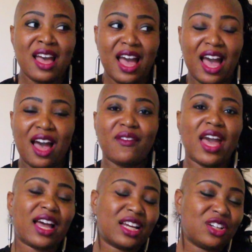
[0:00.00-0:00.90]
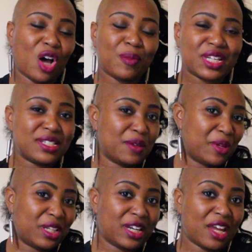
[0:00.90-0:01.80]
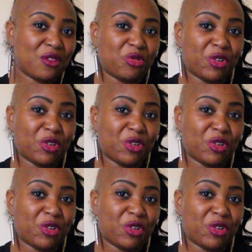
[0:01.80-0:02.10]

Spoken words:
have economic stability and